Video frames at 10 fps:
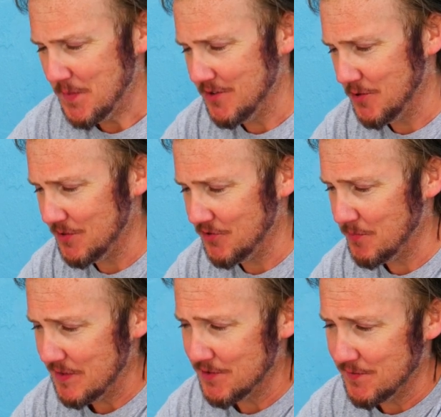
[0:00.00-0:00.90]
He's obviously just
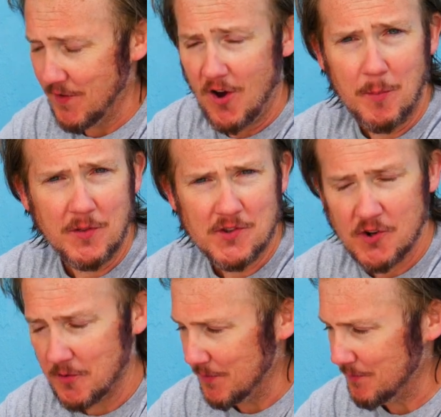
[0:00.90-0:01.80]
been to the farm and the
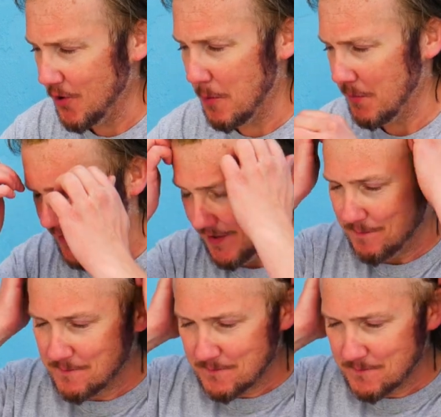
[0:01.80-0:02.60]
shop and got everything in.